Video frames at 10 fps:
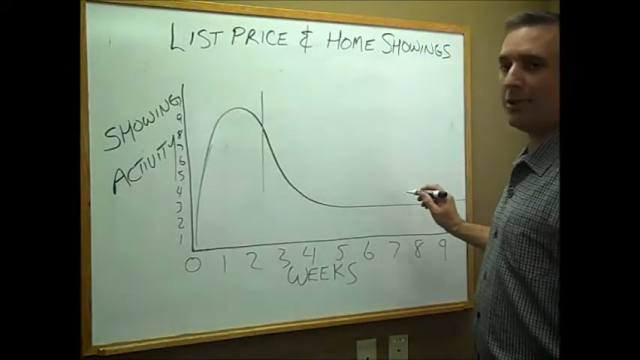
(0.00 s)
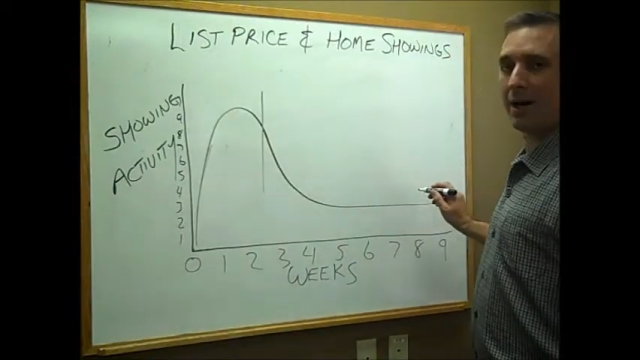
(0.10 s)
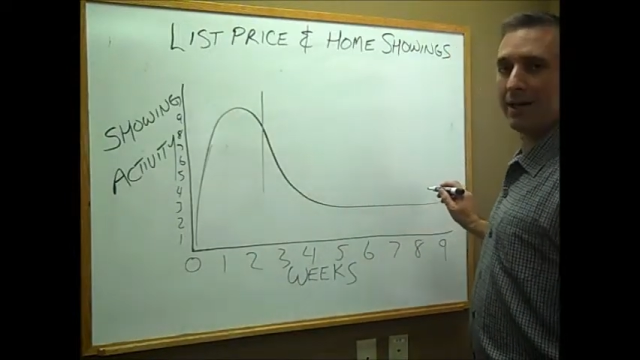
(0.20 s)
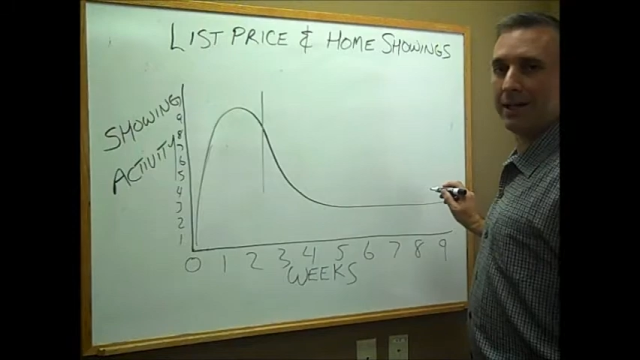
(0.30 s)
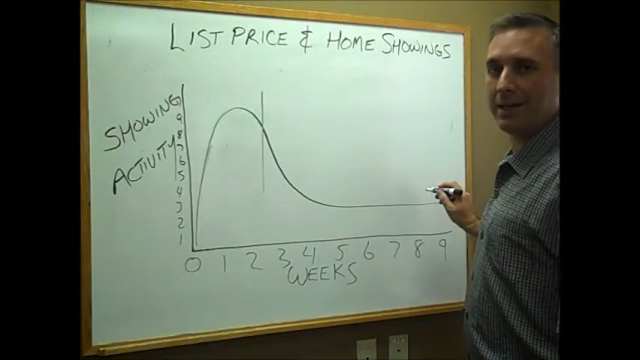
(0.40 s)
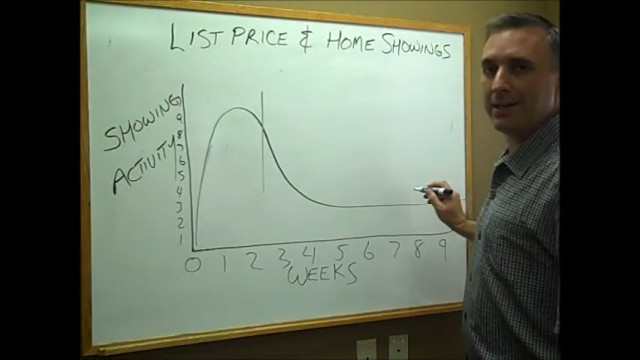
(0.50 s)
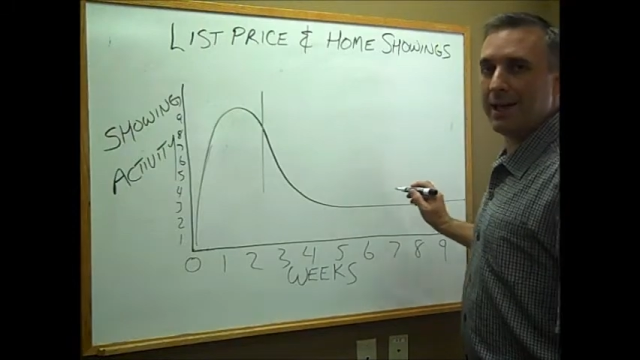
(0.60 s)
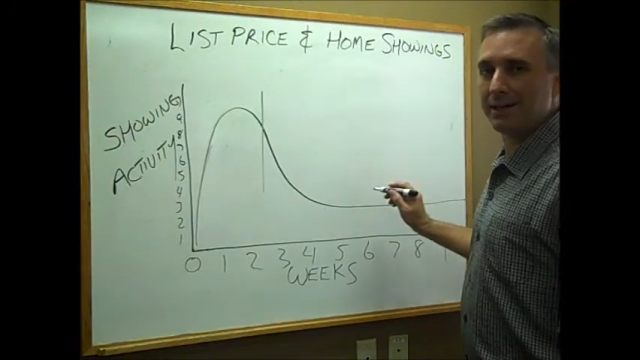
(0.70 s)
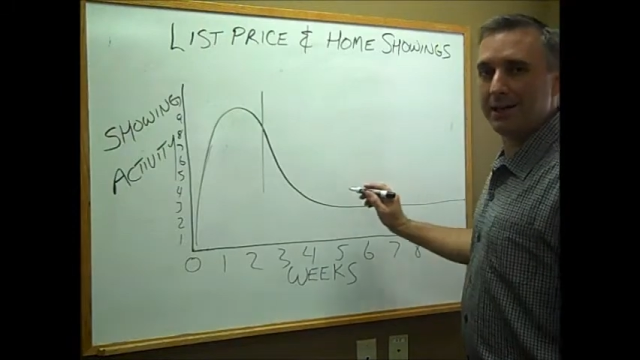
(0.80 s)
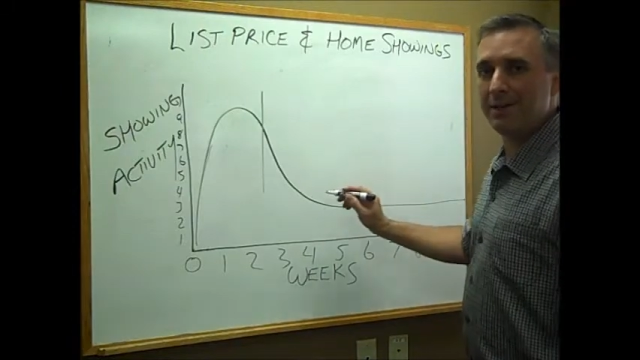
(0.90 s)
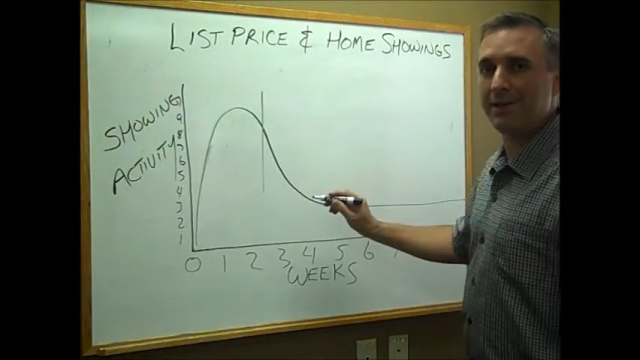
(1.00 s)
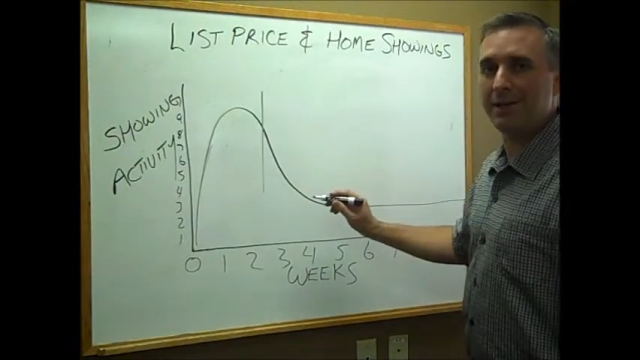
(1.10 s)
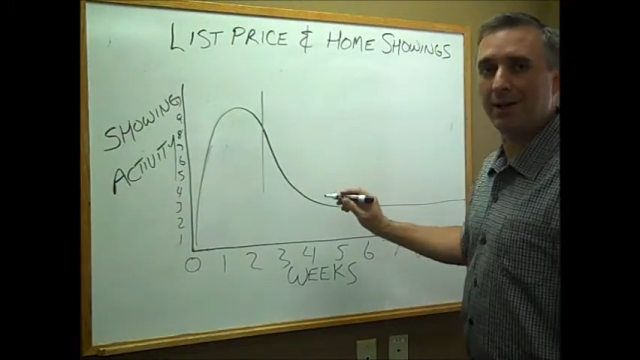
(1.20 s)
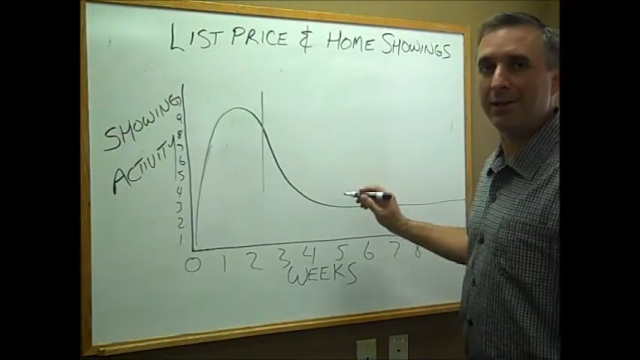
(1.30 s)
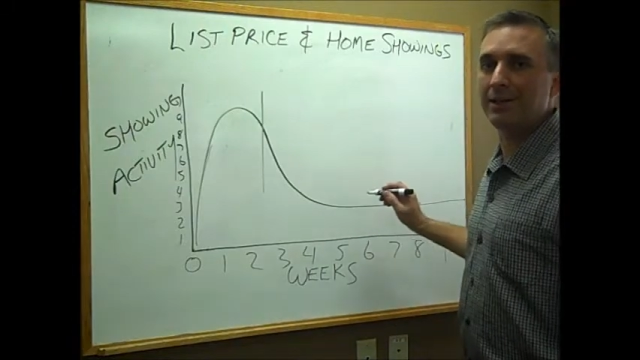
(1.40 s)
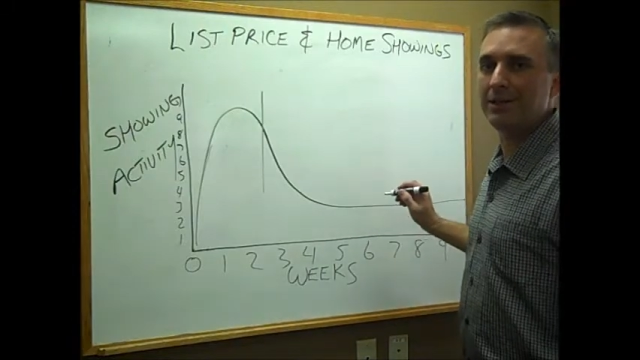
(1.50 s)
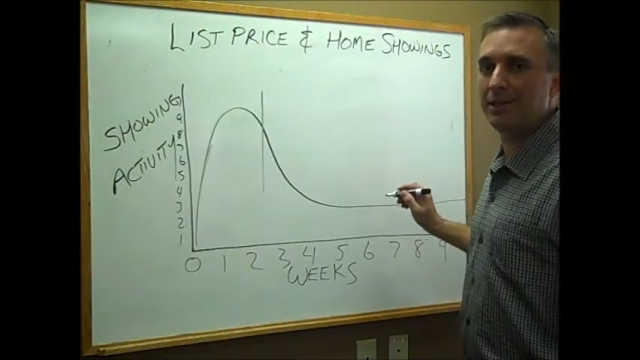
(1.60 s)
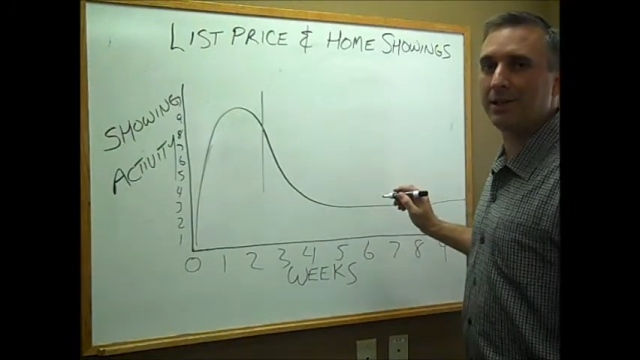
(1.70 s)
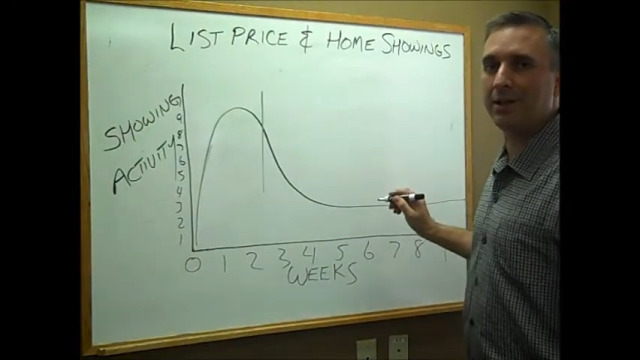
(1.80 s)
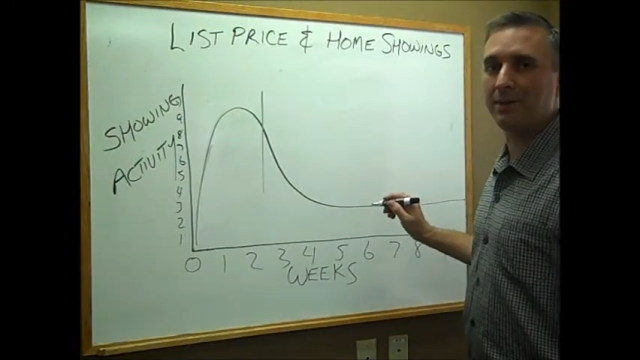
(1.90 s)
not getting the activity on the
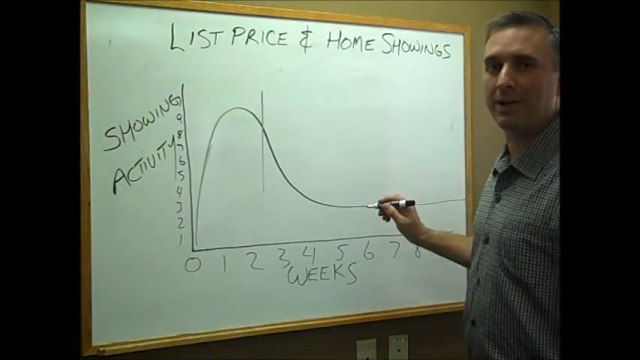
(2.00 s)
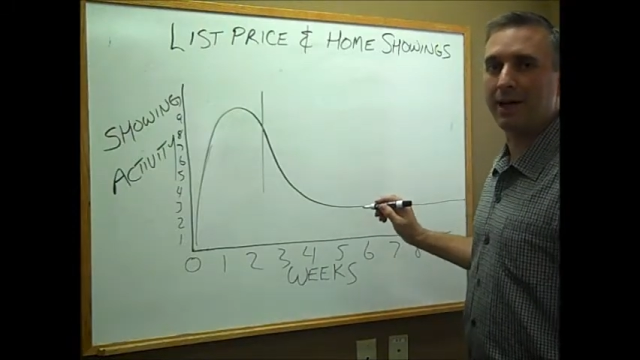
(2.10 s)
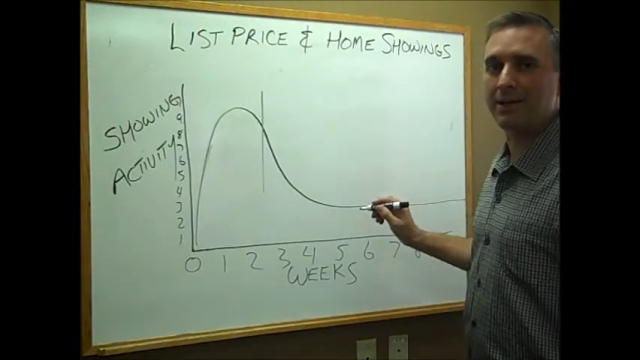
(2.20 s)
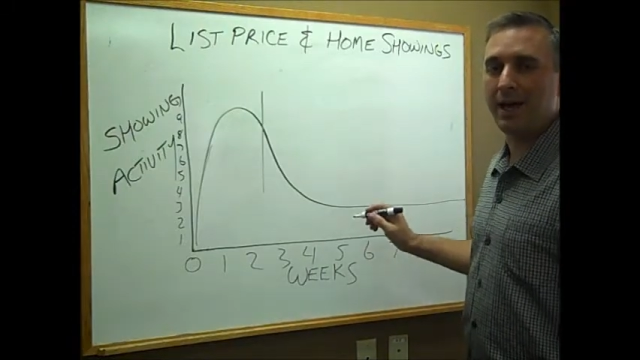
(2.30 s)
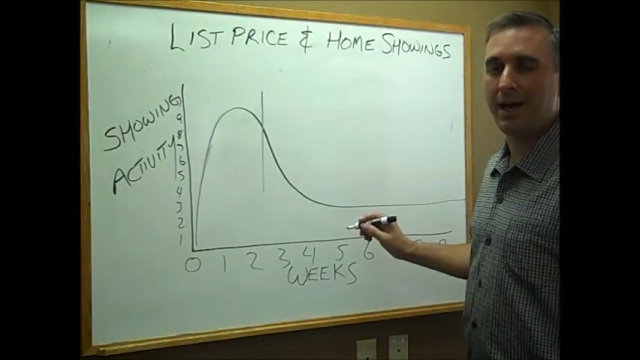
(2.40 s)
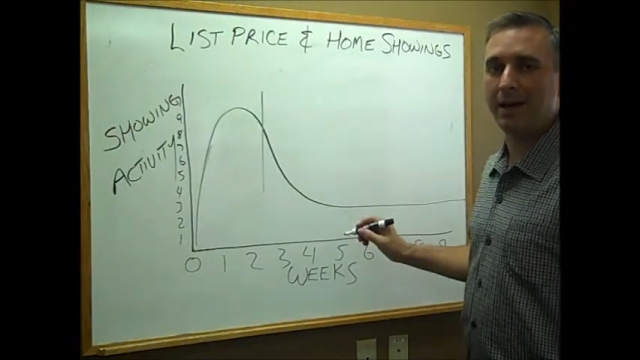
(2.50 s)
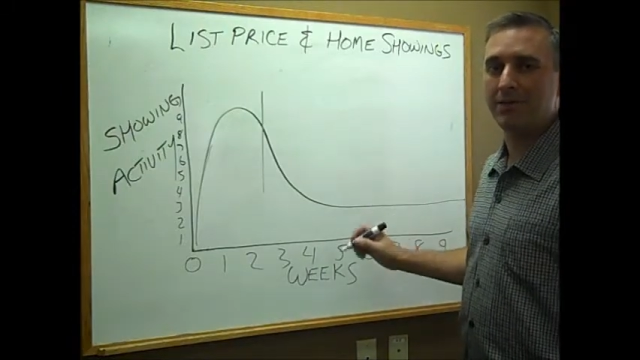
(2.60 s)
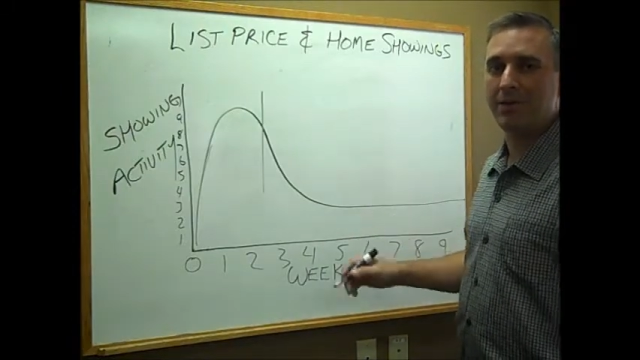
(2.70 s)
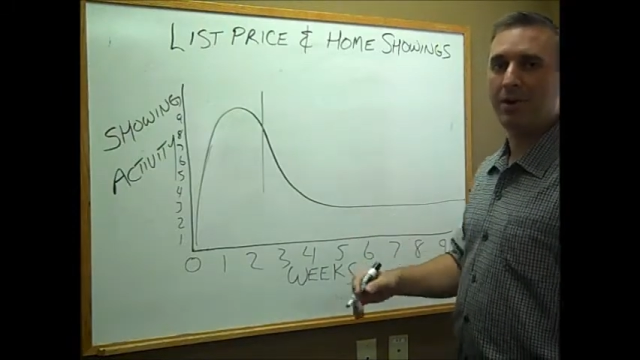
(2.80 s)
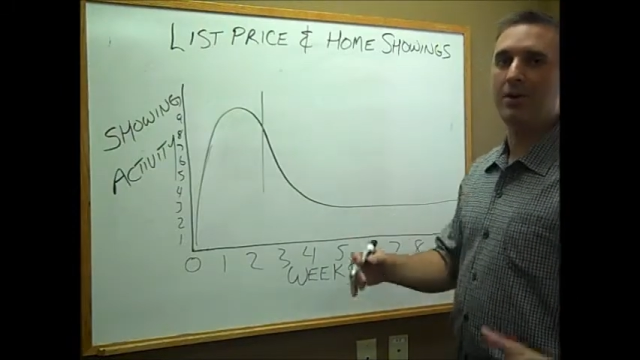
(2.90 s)
listing that we'd like to have.